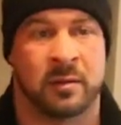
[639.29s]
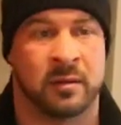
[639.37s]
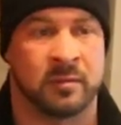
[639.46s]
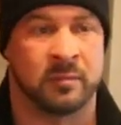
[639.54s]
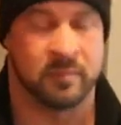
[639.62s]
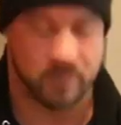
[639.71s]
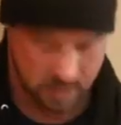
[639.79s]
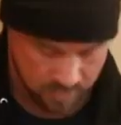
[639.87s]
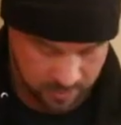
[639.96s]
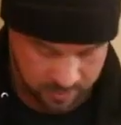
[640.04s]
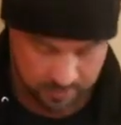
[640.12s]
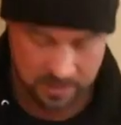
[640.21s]
I'm, I
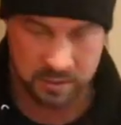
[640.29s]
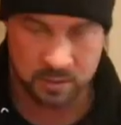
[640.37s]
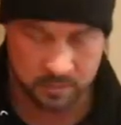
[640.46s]
must be